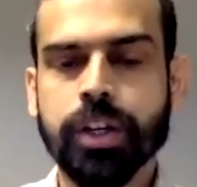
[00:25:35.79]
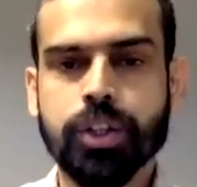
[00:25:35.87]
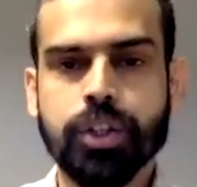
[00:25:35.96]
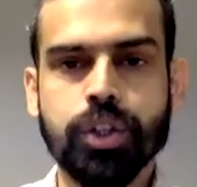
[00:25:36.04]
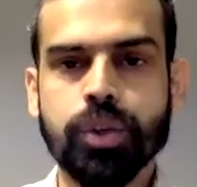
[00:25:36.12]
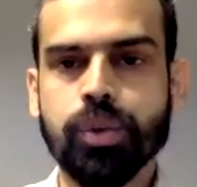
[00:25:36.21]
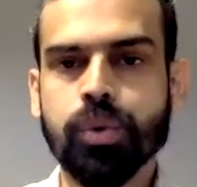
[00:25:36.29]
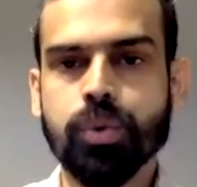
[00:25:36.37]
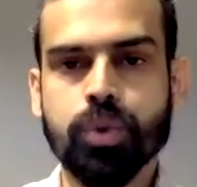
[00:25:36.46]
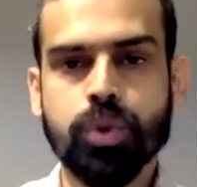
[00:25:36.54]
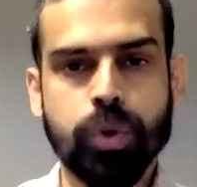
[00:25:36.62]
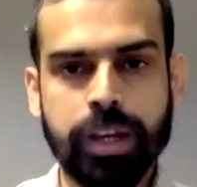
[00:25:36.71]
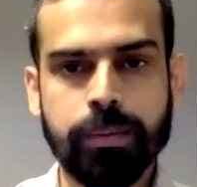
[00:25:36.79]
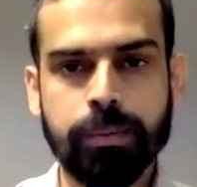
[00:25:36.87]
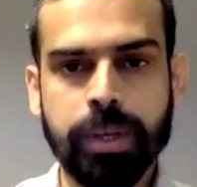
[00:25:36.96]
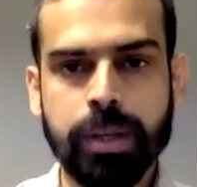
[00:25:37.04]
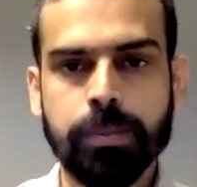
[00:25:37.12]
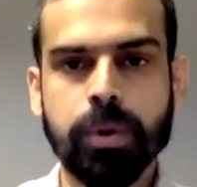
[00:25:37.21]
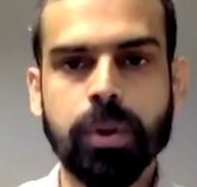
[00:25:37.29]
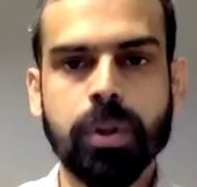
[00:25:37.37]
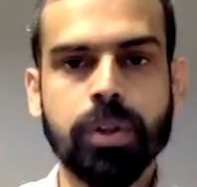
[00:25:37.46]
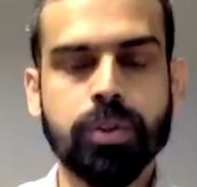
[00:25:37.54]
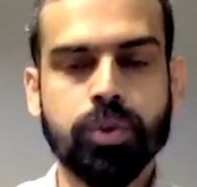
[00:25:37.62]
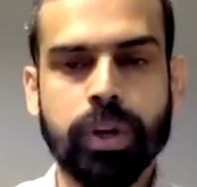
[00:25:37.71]
to train
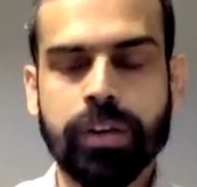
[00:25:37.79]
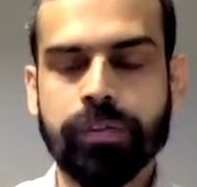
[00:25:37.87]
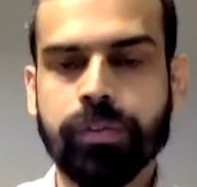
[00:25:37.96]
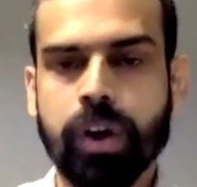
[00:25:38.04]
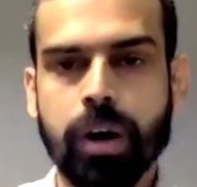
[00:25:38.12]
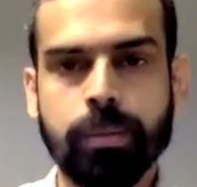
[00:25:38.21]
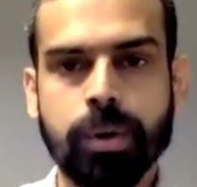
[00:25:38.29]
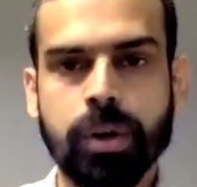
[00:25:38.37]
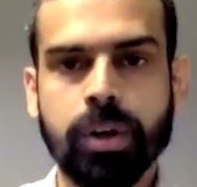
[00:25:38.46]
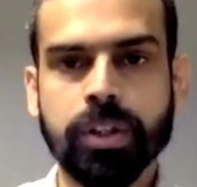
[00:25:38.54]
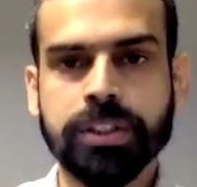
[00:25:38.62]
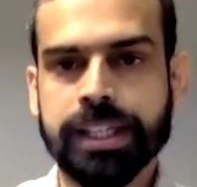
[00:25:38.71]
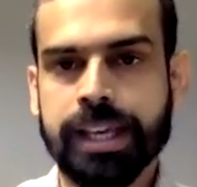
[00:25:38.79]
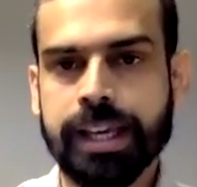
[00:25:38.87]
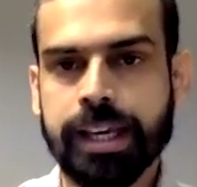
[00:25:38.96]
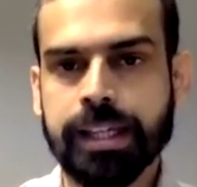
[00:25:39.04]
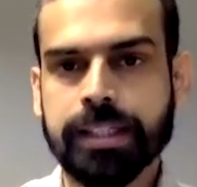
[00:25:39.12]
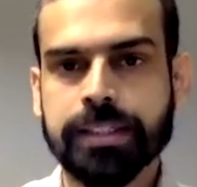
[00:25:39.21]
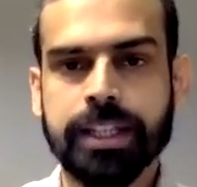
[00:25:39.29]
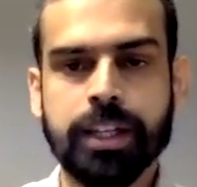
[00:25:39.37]
people, train farmers, kids,